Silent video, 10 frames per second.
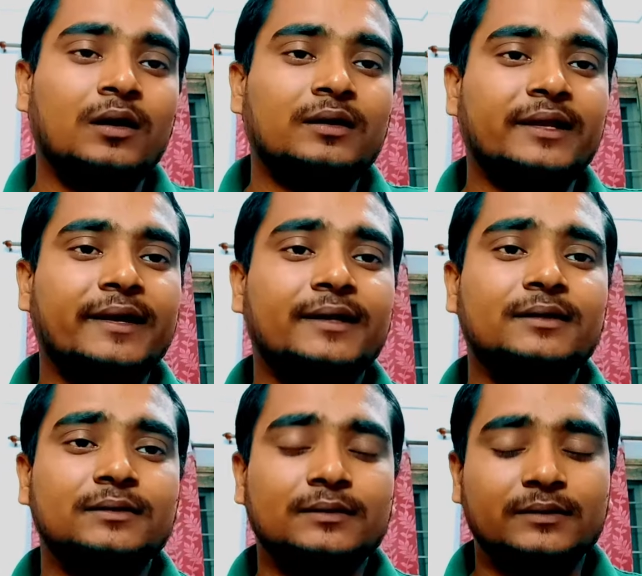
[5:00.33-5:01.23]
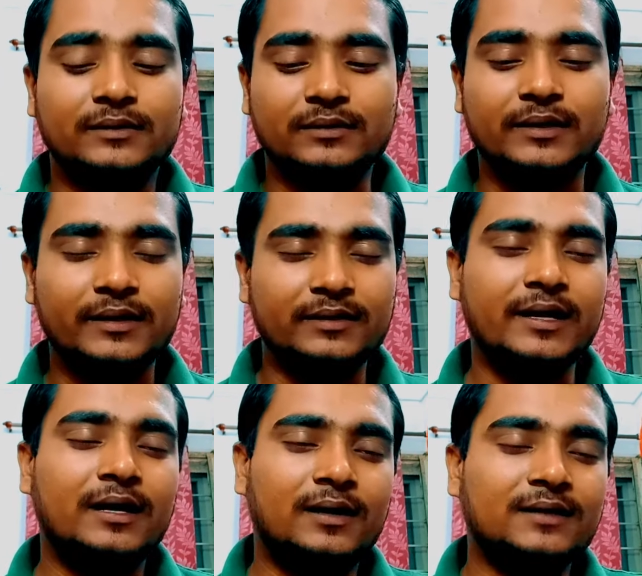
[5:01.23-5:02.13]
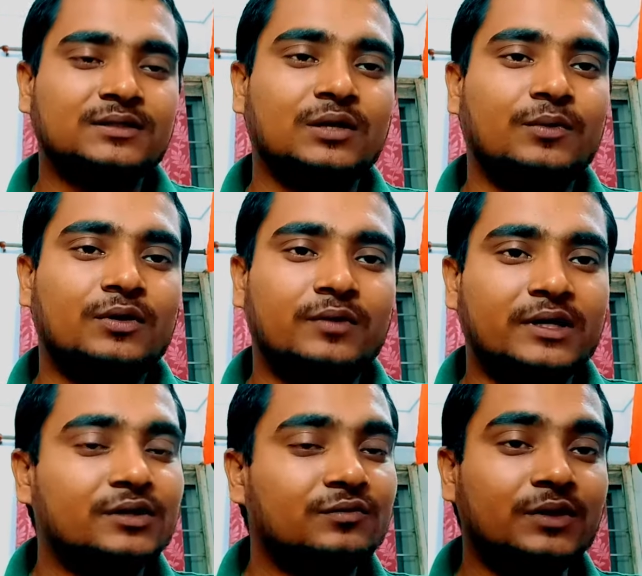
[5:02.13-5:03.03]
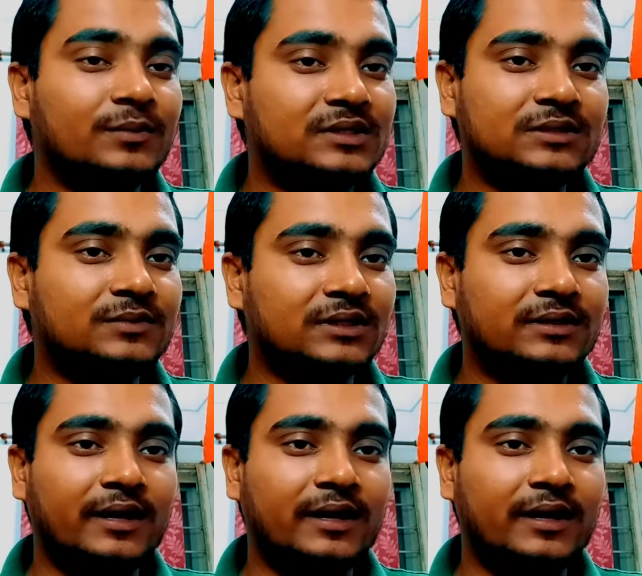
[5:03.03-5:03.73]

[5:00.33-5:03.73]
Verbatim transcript: Then they ask about what are the favorite subject.